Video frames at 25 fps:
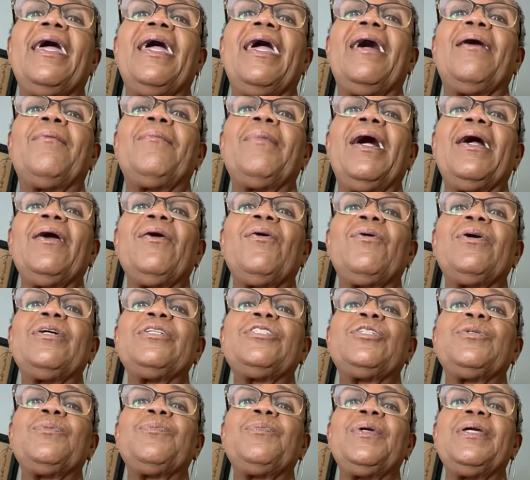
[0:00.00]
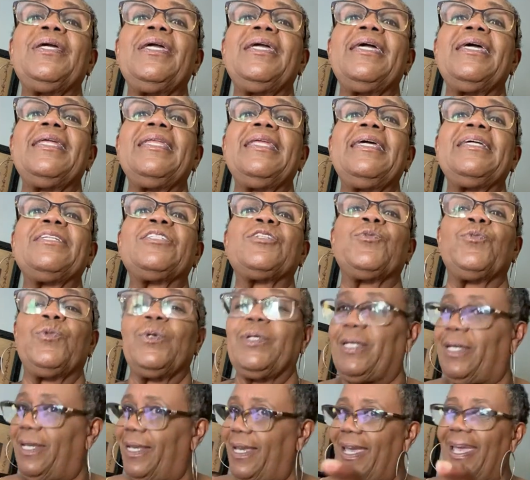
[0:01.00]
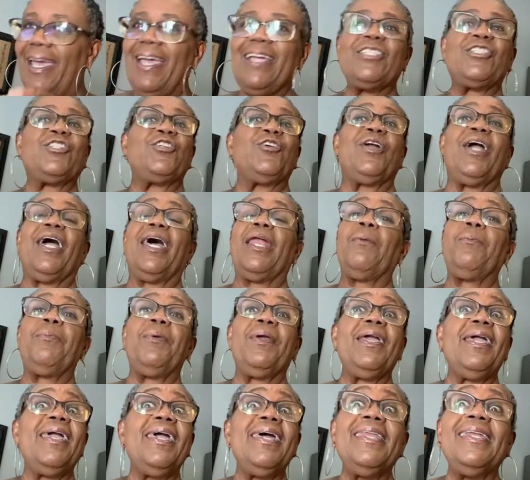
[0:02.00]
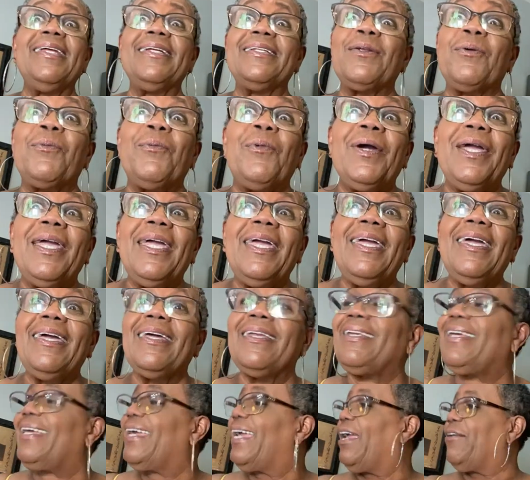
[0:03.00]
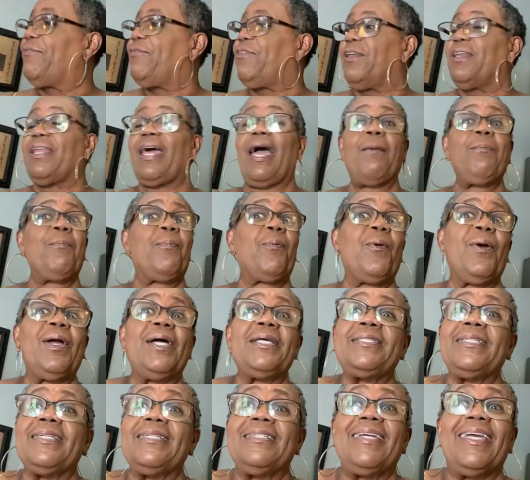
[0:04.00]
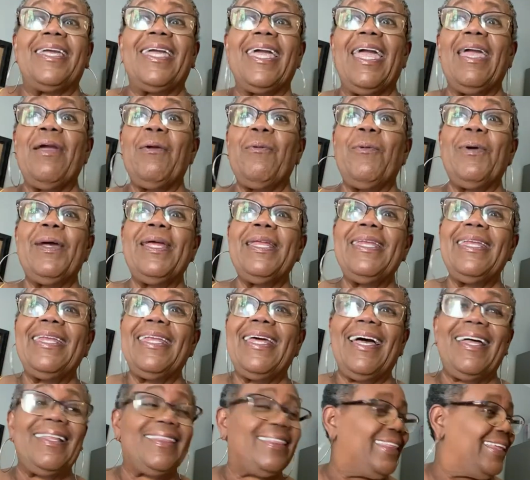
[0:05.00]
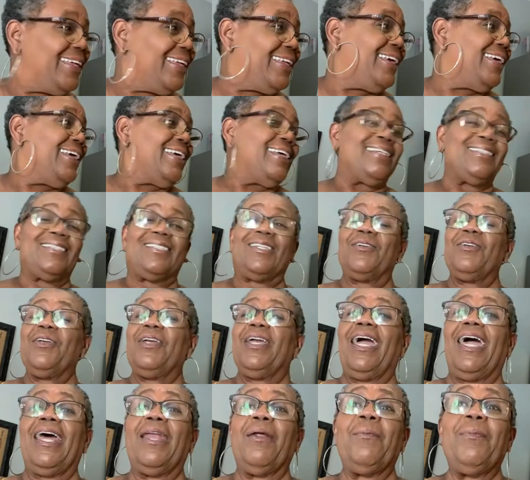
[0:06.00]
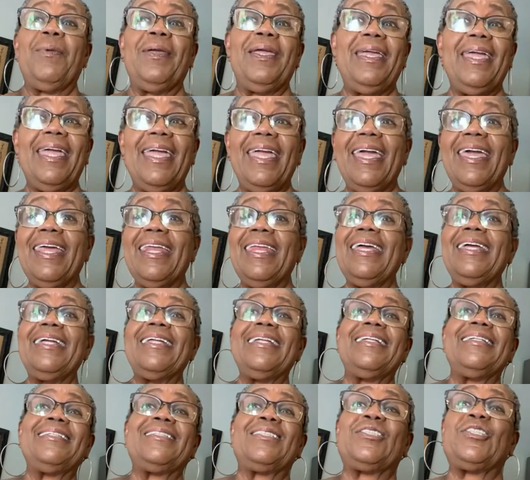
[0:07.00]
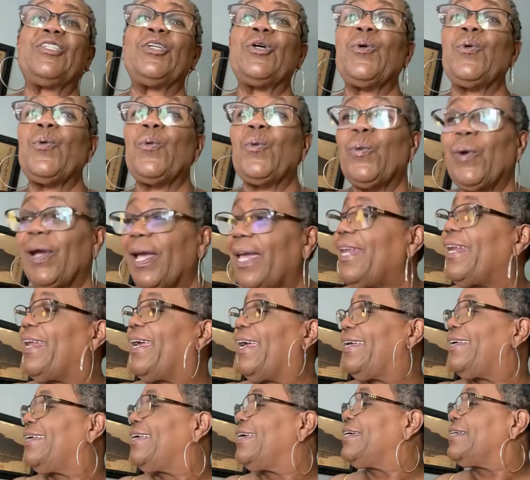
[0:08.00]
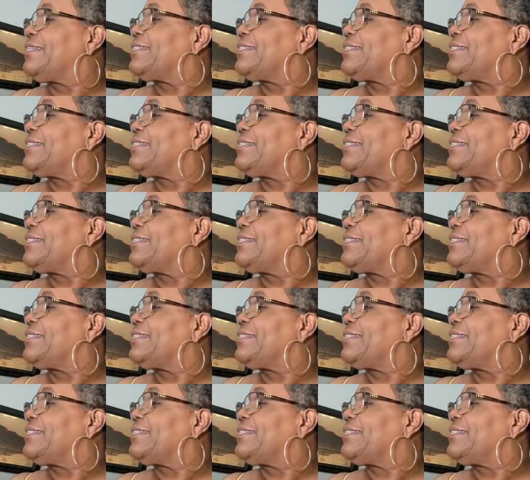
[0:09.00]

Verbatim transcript: Am I going to be in it to Yes, you got to be in it to win. If you're not present, you can't win nothing. So you got to be in it to win it.